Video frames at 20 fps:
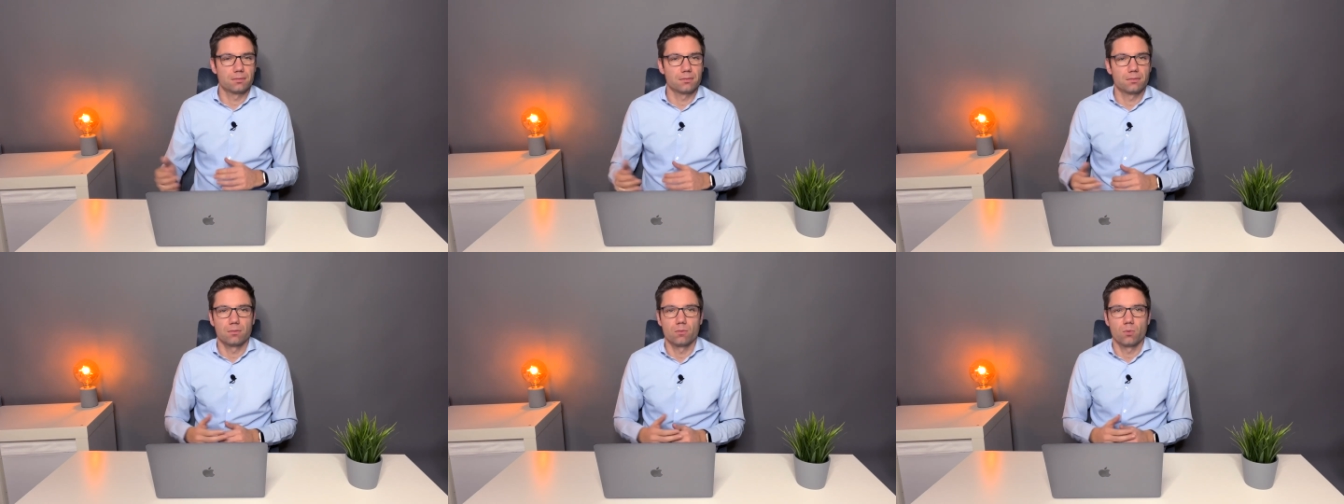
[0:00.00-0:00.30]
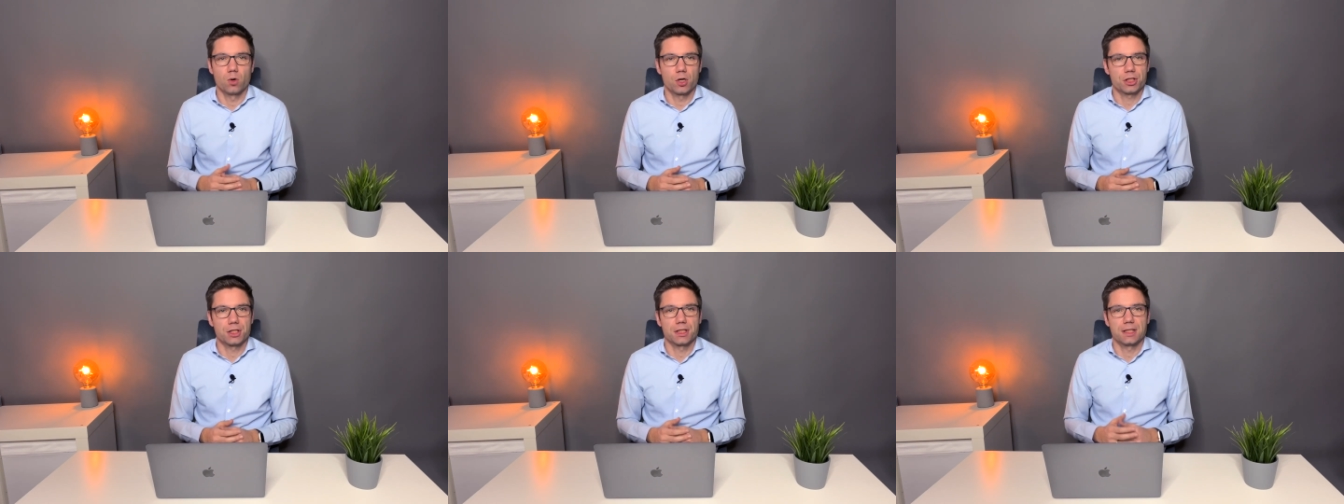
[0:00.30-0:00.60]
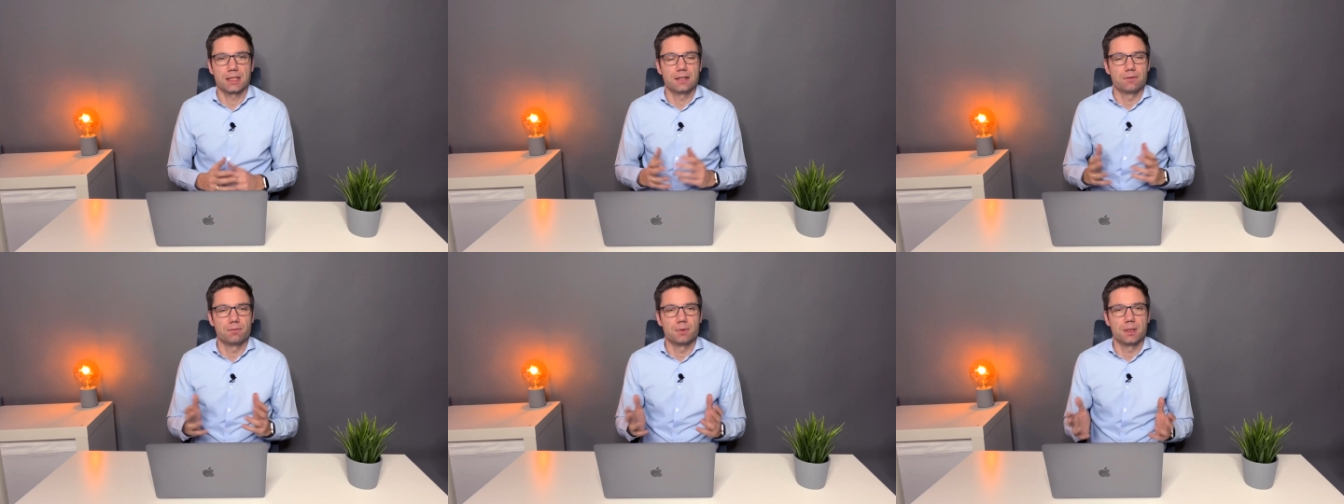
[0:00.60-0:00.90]
watching
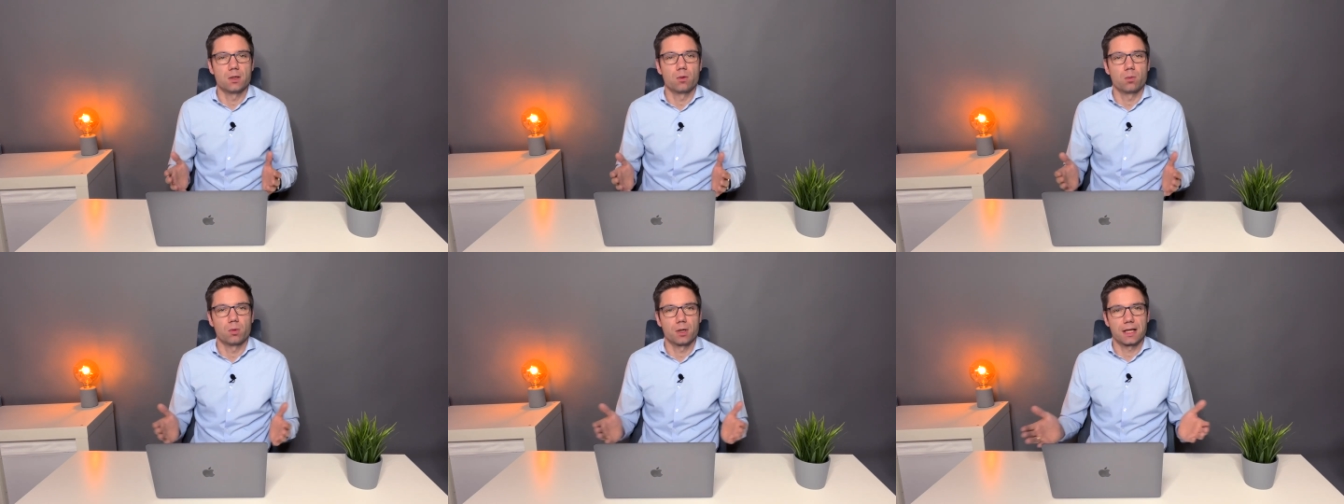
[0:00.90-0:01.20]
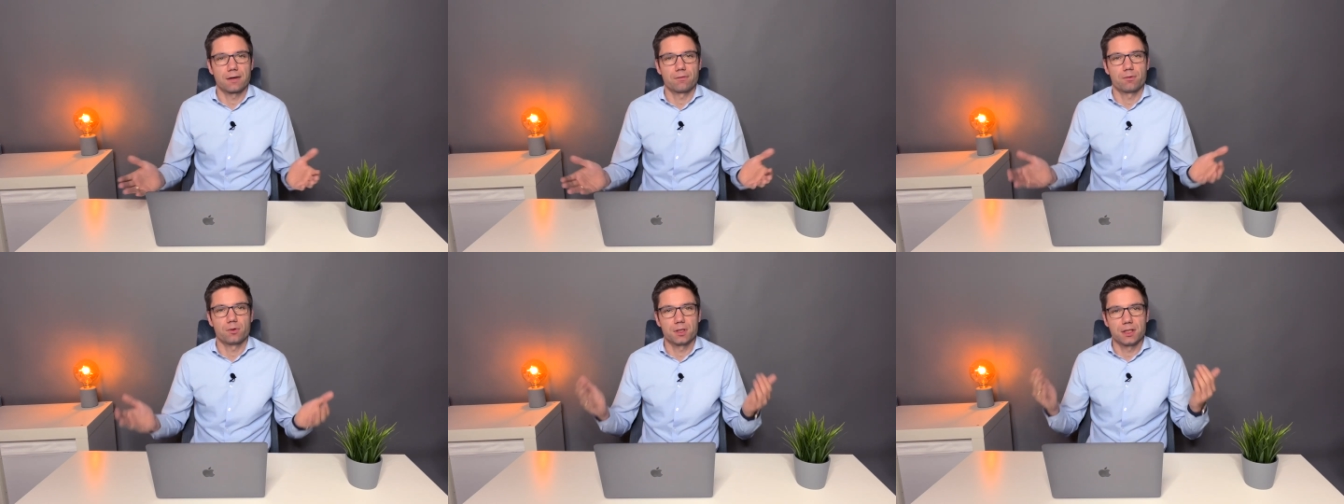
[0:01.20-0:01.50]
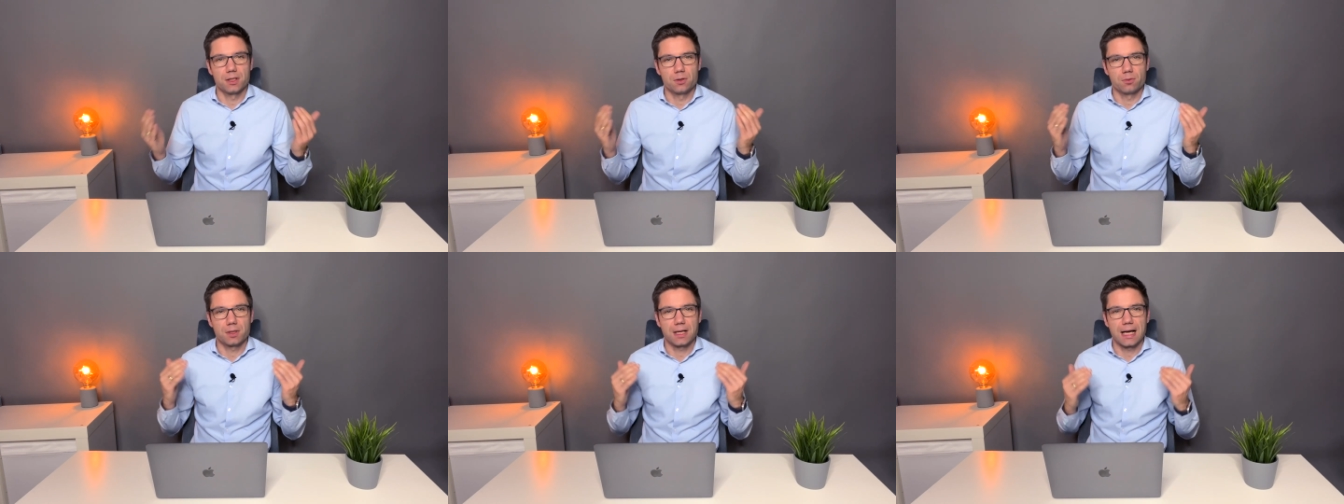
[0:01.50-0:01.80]
TV or whatever,
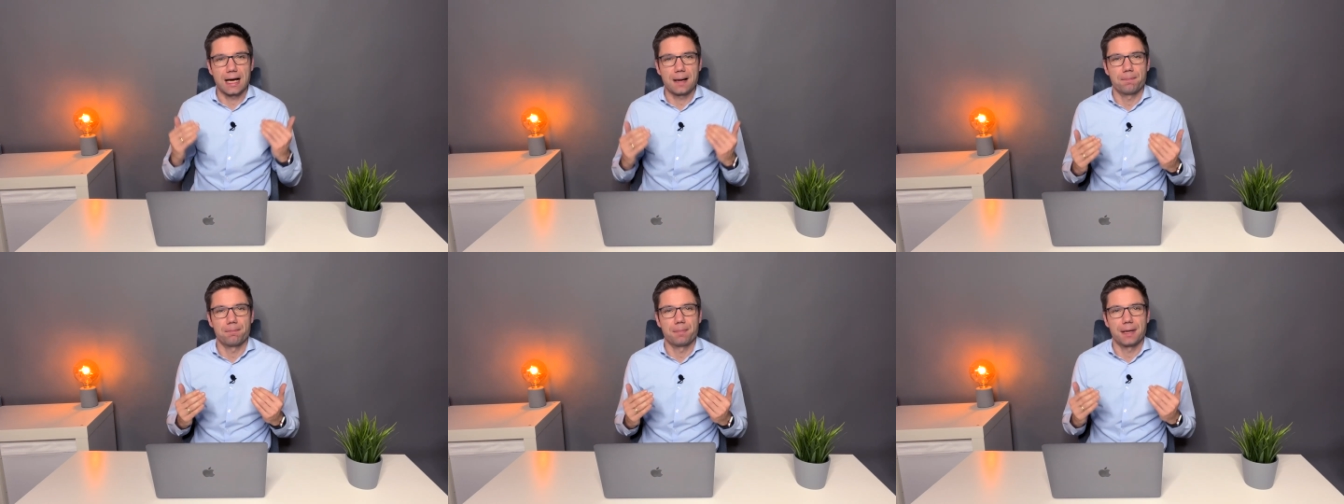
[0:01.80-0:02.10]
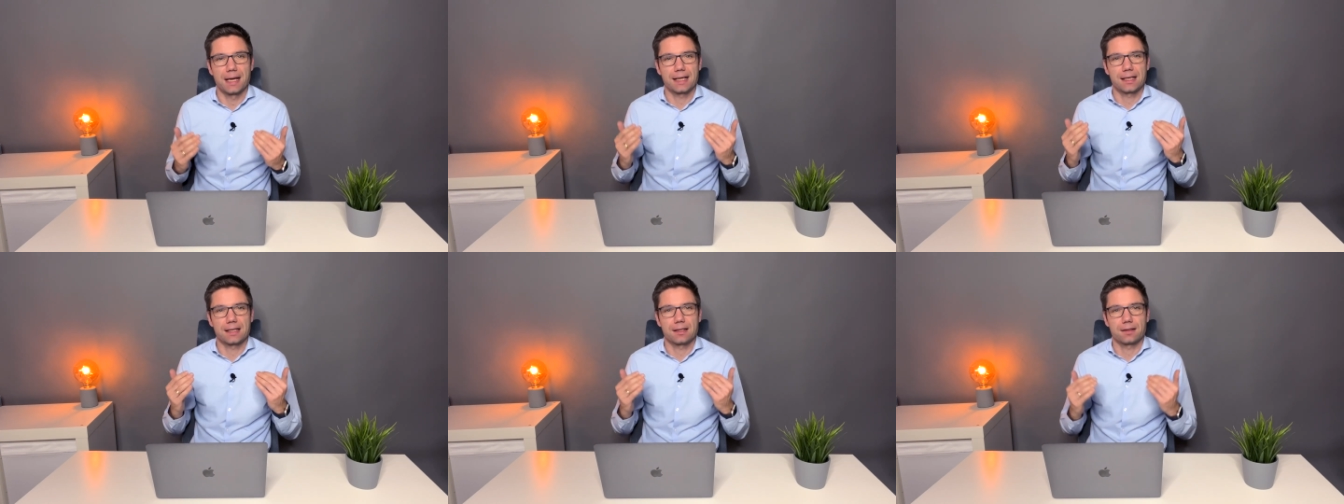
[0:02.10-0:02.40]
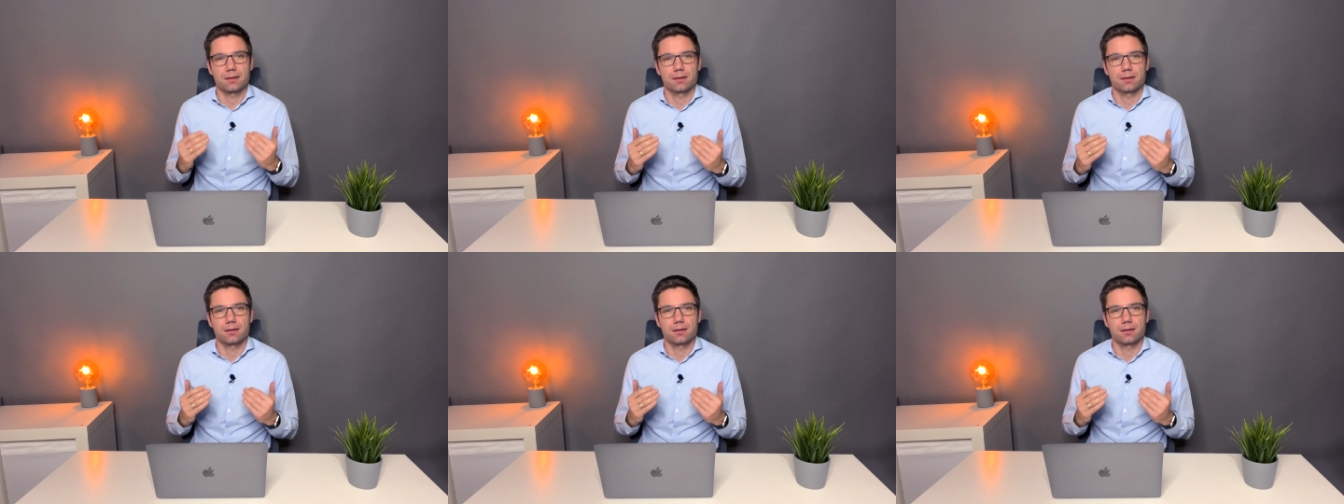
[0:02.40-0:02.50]
you come back